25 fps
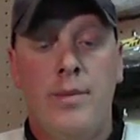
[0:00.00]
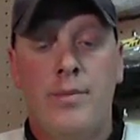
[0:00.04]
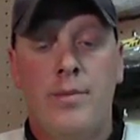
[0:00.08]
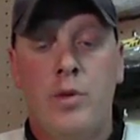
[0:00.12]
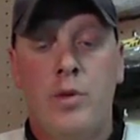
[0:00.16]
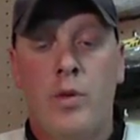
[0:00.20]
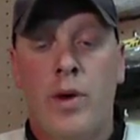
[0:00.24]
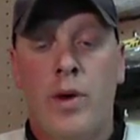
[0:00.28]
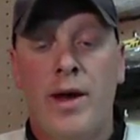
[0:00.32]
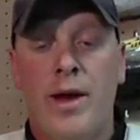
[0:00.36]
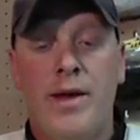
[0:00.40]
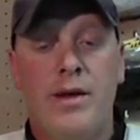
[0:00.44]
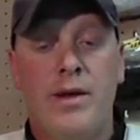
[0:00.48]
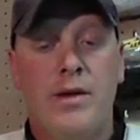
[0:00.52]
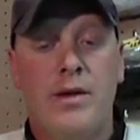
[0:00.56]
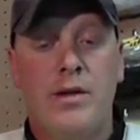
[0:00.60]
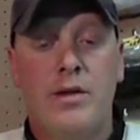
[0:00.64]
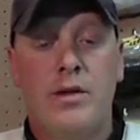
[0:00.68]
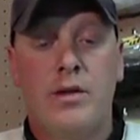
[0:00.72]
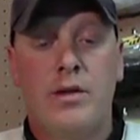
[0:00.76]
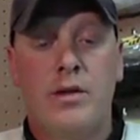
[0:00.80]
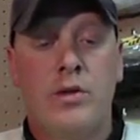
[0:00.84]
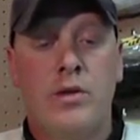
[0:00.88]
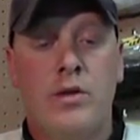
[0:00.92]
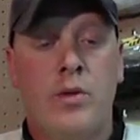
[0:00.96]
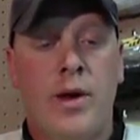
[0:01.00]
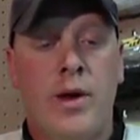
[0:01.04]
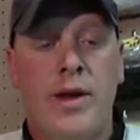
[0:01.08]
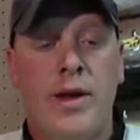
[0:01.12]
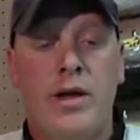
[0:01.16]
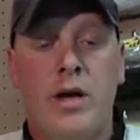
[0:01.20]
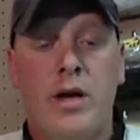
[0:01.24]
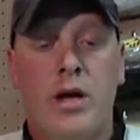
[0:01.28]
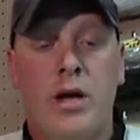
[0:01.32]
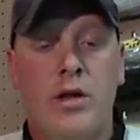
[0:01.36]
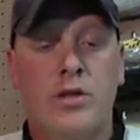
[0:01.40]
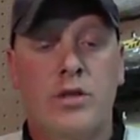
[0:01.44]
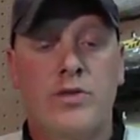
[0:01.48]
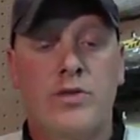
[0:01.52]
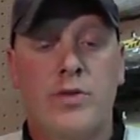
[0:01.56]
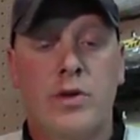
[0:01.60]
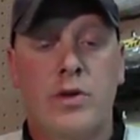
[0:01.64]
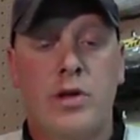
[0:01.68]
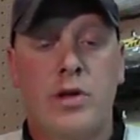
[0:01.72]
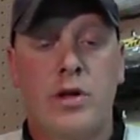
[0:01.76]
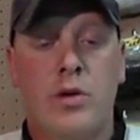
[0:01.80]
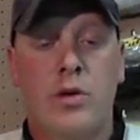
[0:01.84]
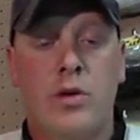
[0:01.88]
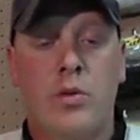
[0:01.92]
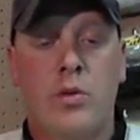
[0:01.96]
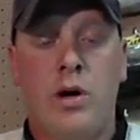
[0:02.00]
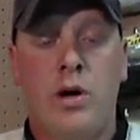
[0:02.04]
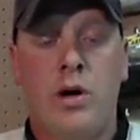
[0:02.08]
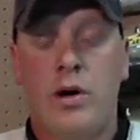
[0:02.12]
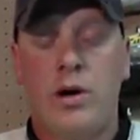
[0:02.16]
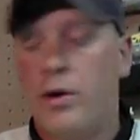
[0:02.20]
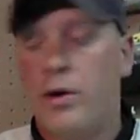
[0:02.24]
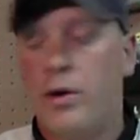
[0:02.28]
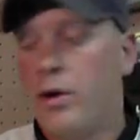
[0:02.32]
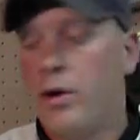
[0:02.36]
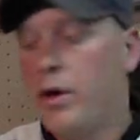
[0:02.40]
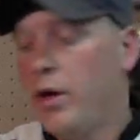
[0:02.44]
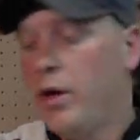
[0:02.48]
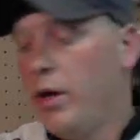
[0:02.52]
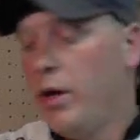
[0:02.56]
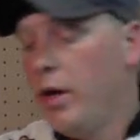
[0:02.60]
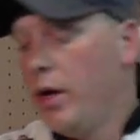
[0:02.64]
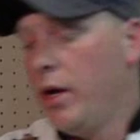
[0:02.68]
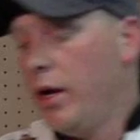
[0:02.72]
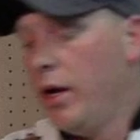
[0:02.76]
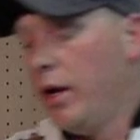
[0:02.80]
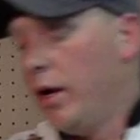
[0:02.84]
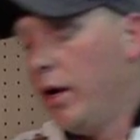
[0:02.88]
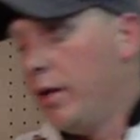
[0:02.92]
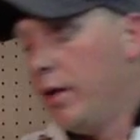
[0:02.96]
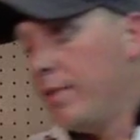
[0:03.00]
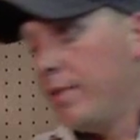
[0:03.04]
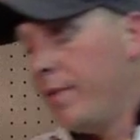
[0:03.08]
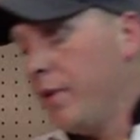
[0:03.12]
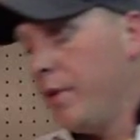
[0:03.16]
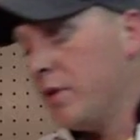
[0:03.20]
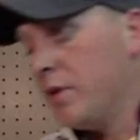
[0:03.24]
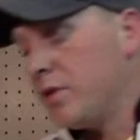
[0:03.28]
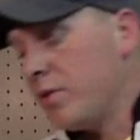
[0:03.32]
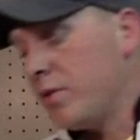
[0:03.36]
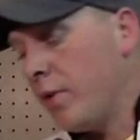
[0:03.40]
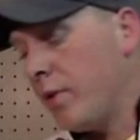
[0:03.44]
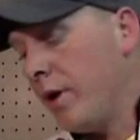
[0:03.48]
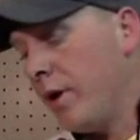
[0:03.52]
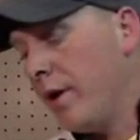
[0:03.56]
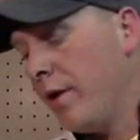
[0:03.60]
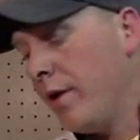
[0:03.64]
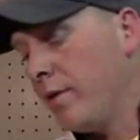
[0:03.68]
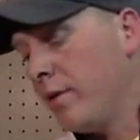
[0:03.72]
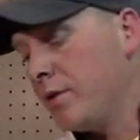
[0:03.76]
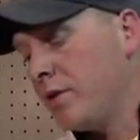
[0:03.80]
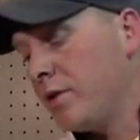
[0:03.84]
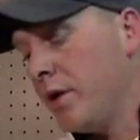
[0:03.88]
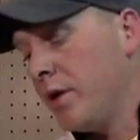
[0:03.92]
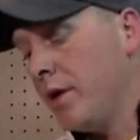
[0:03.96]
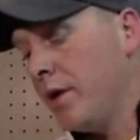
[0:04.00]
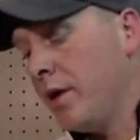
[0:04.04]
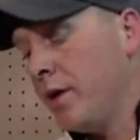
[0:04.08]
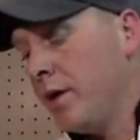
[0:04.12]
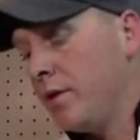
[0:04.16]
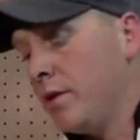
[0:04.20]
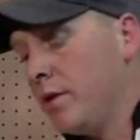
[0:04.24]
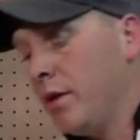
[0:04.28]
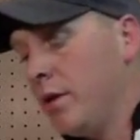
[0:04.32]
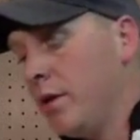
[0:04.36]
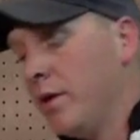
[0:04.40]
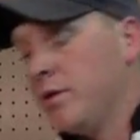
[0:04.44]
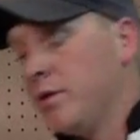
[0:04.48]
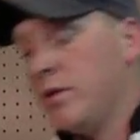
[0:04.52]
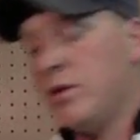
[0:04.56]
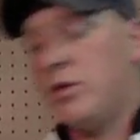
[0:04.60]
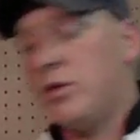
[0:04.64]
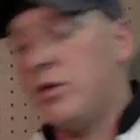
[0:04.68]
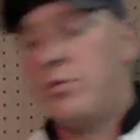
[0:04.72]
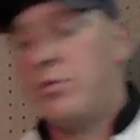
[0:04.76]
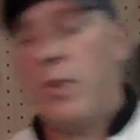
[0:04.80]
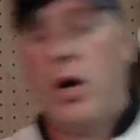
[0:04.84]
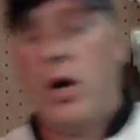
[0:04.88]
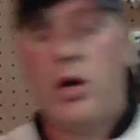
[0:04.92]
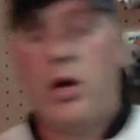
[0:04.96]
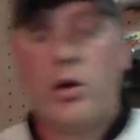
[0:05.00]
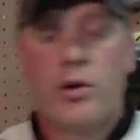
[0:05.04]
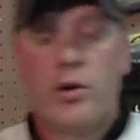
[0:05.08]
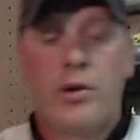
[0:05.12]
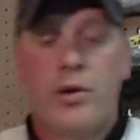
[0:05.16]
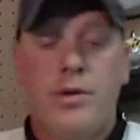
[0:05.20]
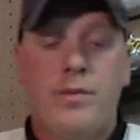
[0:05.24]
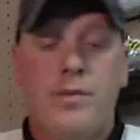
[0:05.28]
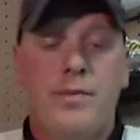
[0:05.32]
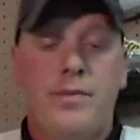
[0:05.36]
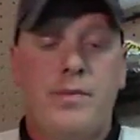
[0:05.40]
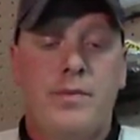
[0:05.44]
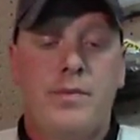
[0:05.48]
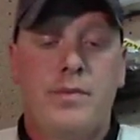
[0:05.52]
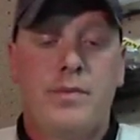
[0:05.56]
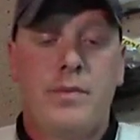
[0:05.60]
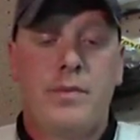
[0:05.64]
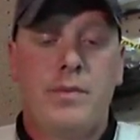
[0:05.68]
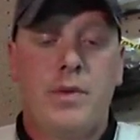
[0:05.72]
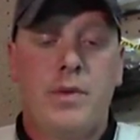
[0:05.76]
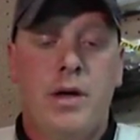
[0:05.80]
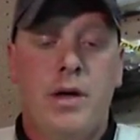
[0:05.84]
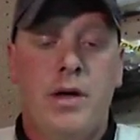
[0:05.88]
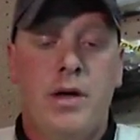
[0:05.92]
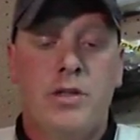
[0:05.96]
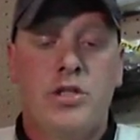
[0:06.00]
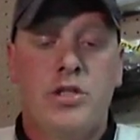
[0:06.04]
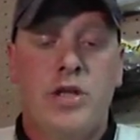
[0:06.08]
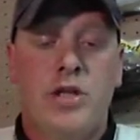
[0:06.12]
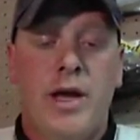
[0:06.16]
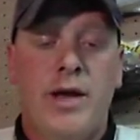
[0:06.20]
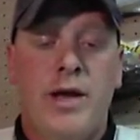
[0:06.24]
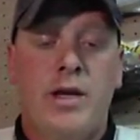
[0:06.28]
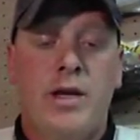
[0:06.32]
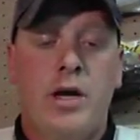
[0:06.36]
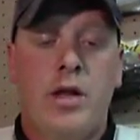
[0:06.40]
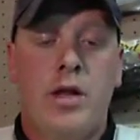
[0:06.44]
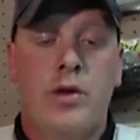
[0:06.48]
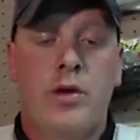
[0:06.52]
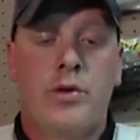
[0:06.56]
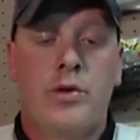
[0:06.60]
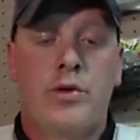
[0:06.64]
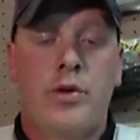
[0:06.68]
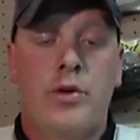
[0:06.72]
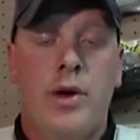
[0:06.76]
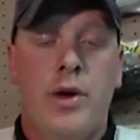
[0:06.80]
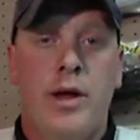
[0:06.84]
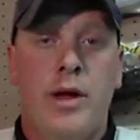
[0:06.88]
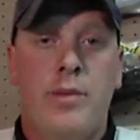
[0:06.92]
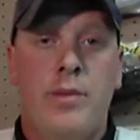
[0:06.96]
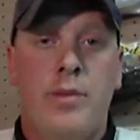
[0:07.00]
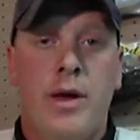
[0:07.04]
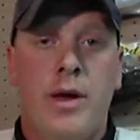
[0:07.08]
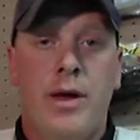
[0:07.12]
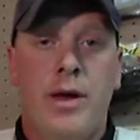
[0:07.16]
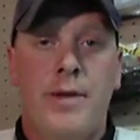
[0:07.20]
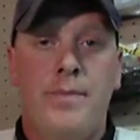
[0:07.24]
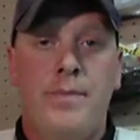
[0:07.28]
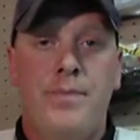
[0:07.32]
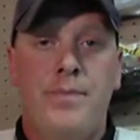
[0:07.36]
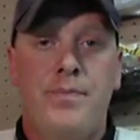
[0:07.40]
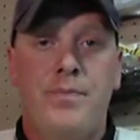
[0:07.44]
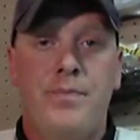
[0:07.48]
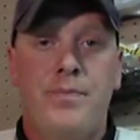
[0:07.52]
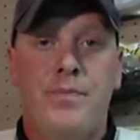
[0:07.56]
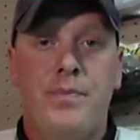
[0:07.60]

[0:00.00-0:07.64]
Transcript: Great colors for clear water. This right here is a smaller shad colored crankbait.